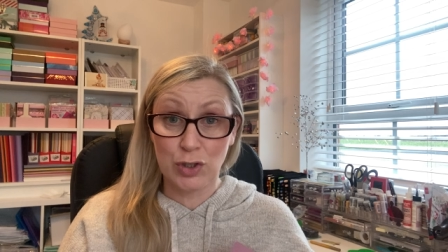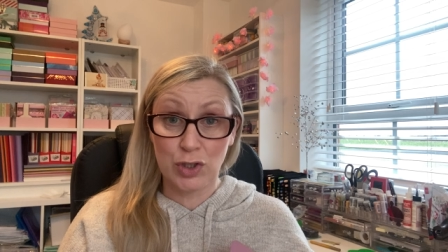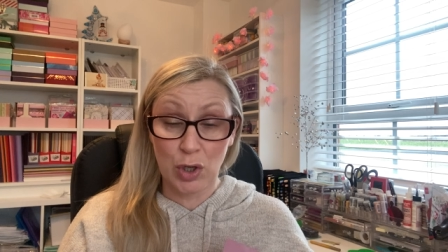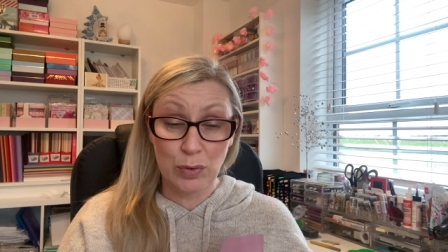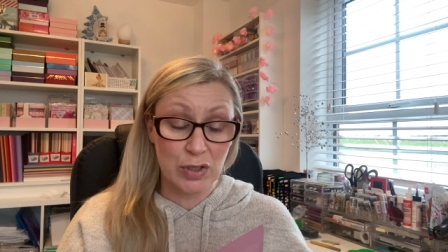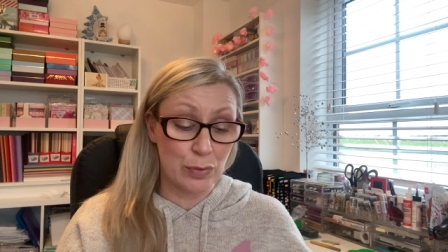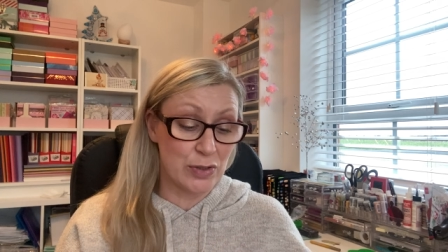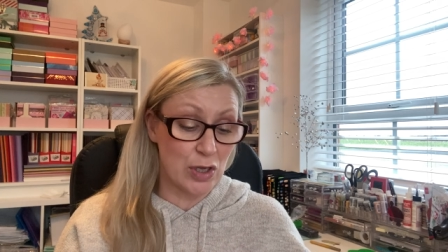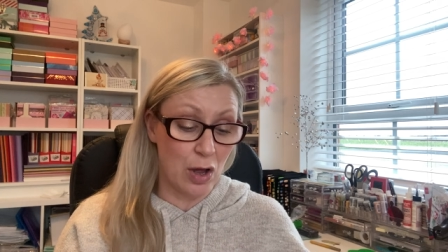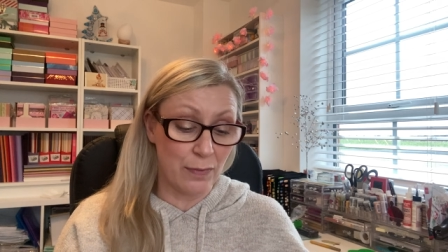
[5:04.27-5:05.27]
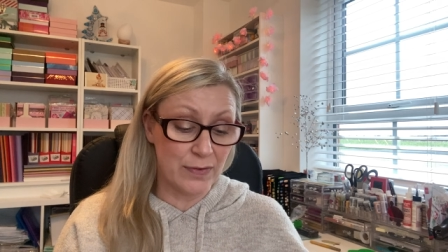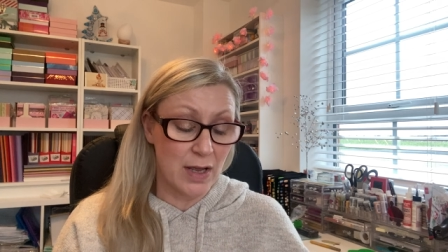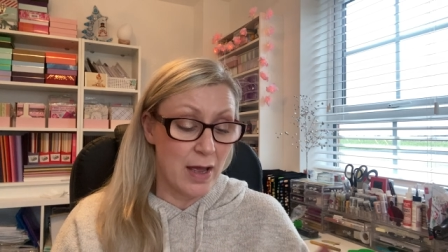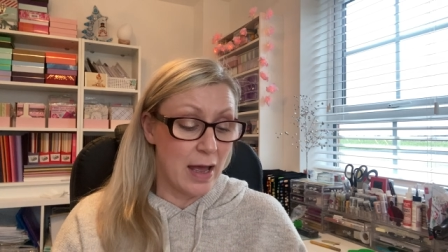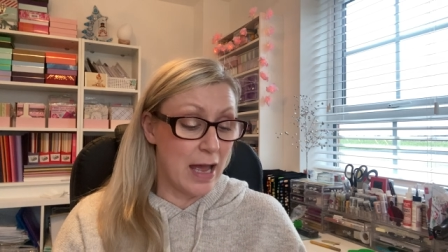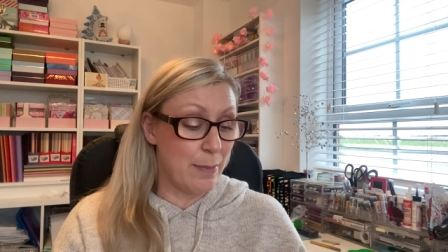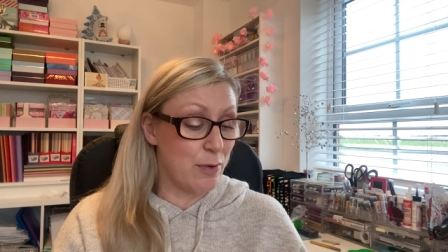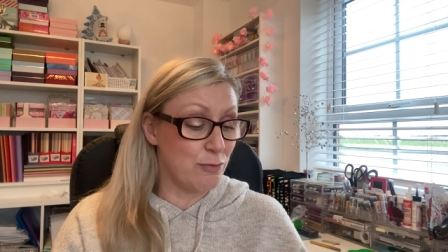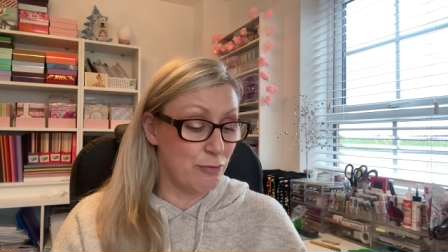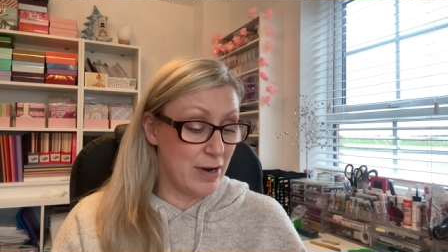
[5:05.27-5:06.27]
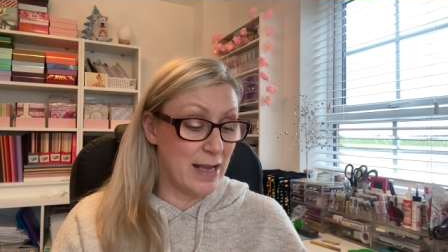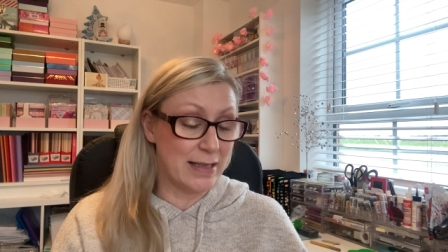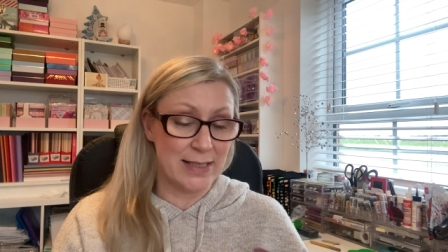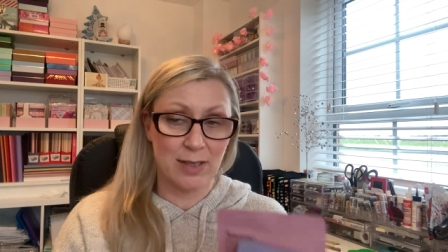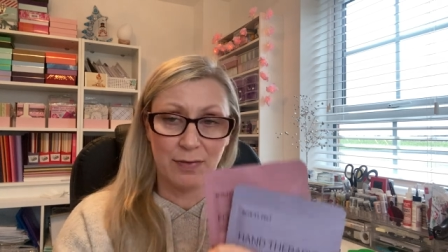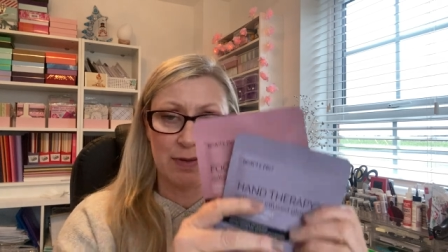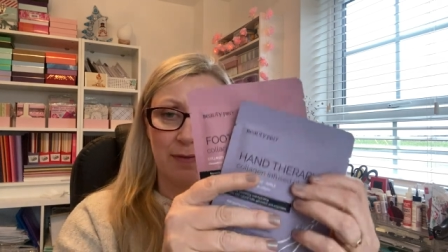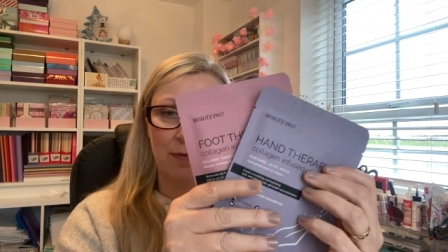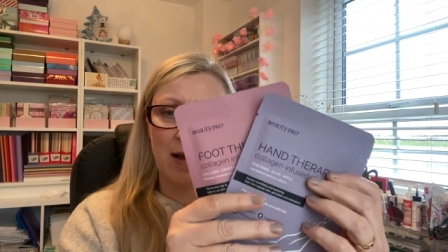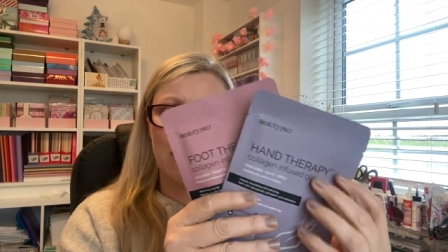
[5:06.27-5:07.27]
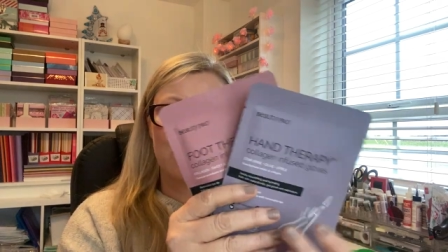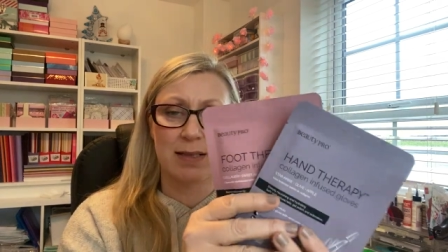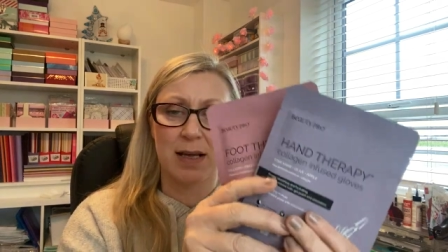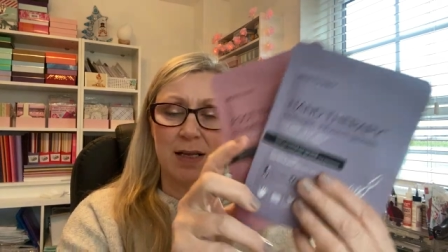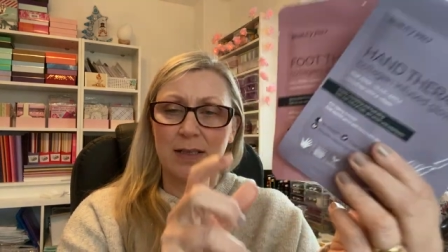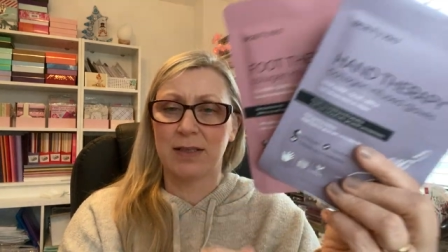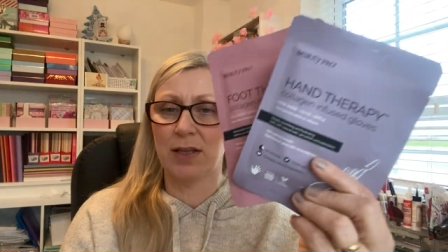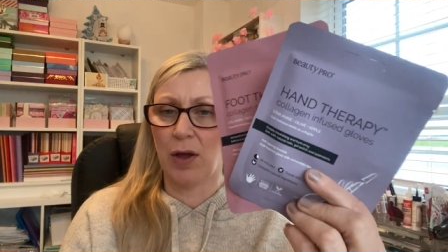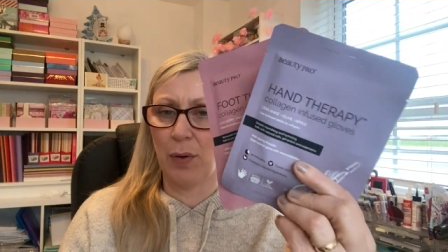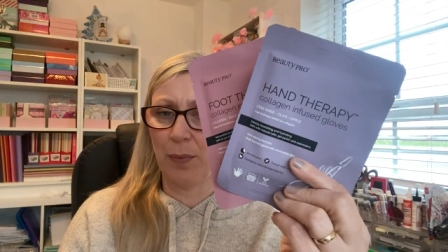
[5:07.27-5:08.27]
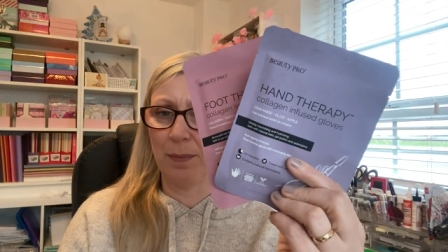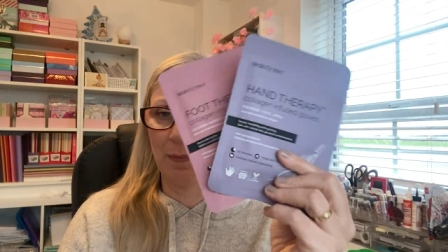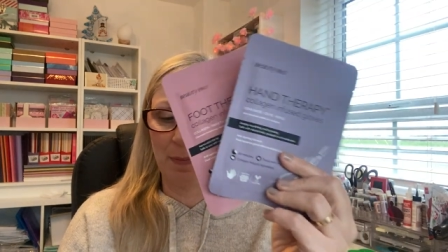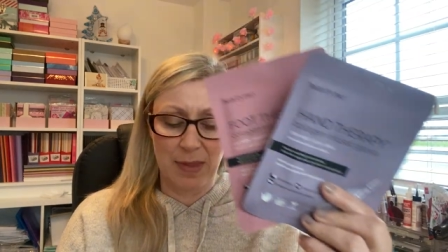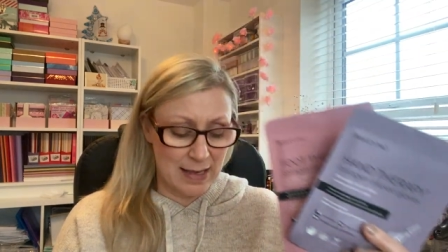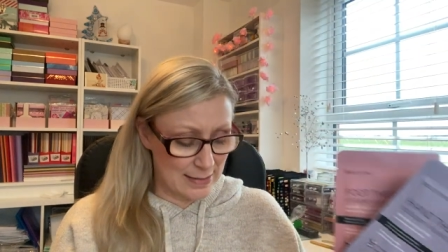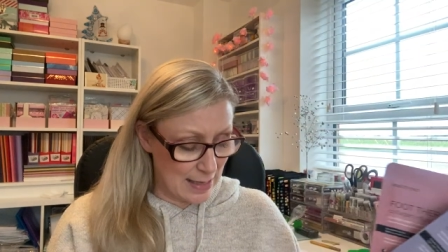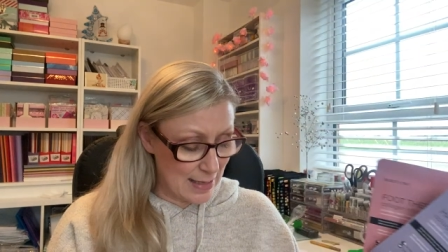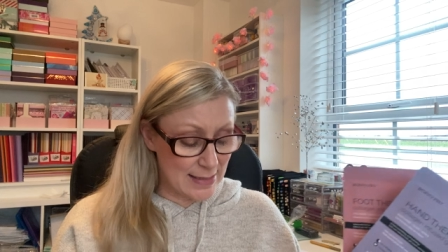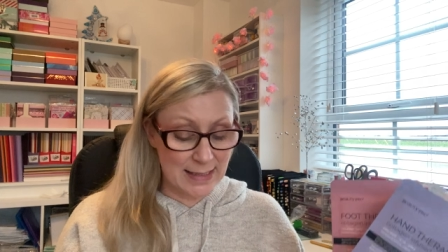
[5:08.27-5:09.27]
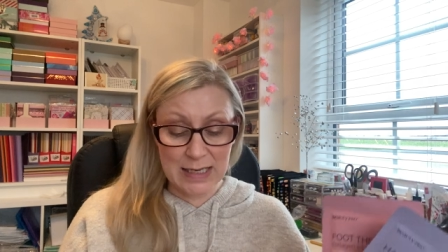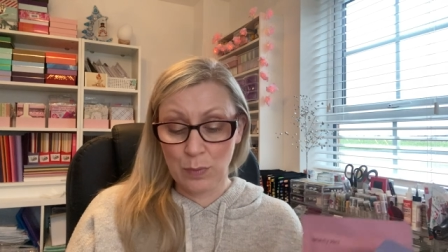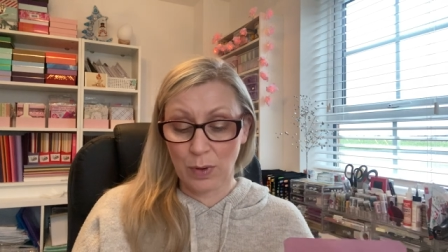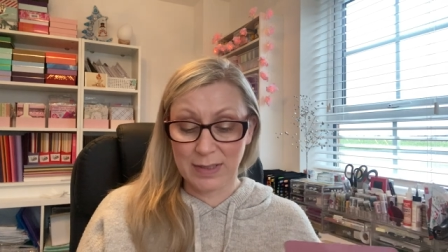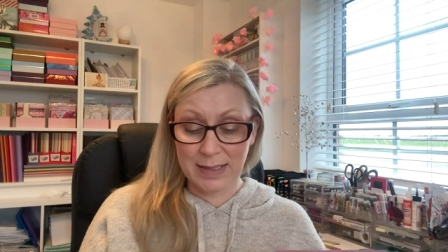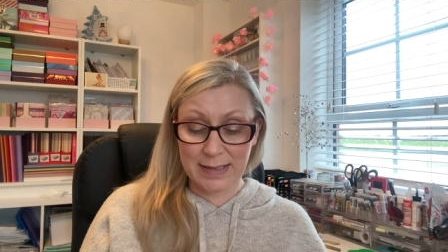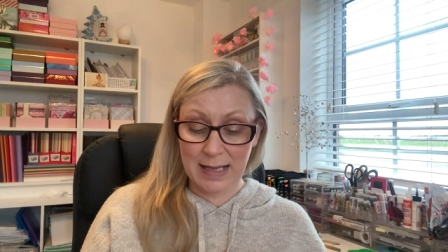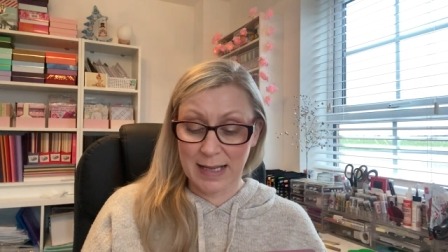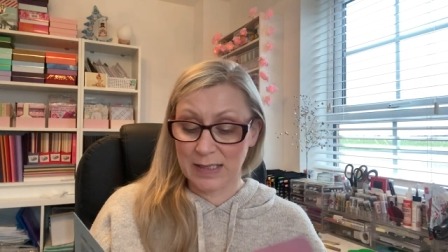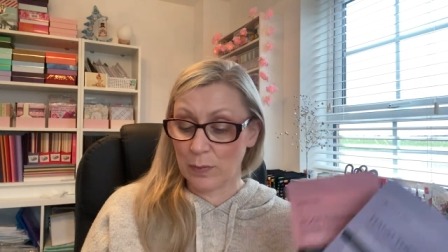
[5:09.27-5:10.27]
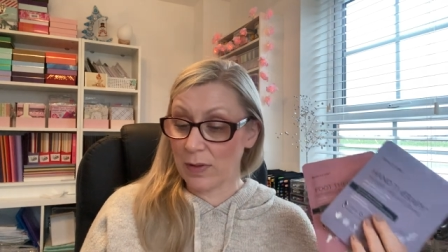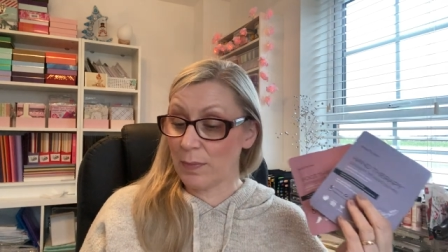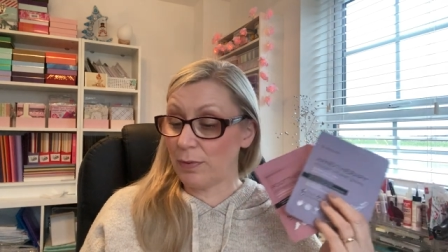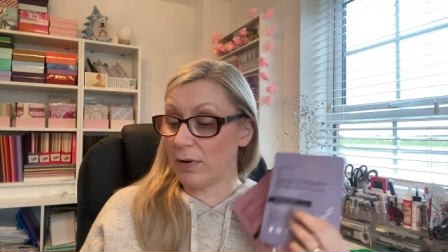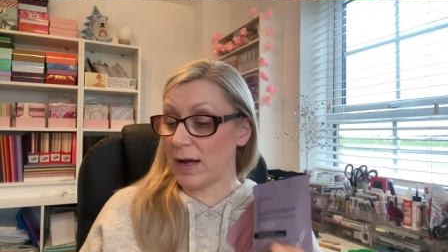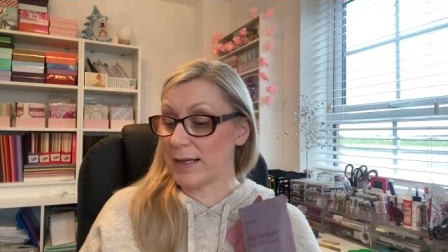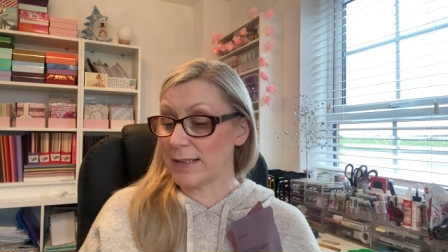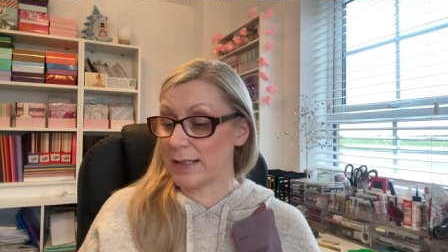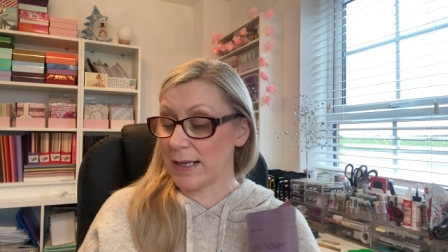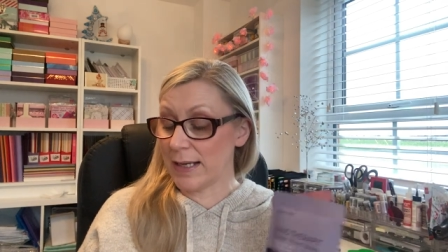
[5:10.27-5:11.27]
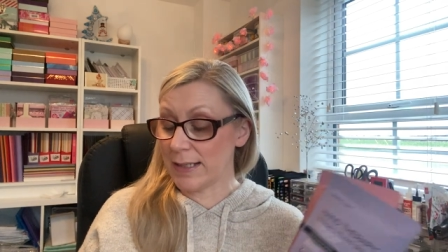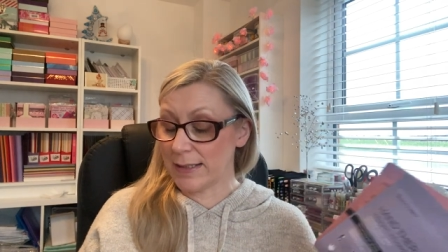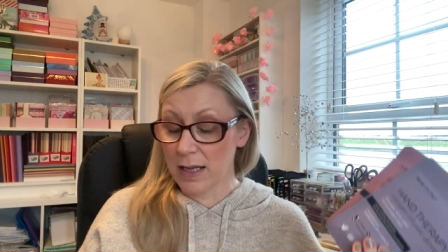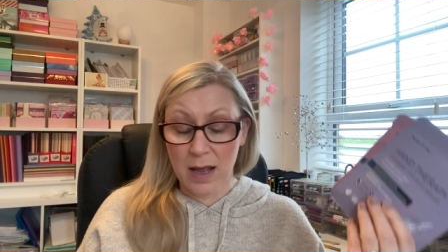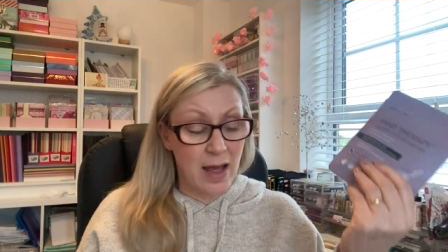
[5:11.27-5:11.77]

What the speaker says: so, so soft. Really soft, in fact. So, that's that. Let's see what it says and what the price is.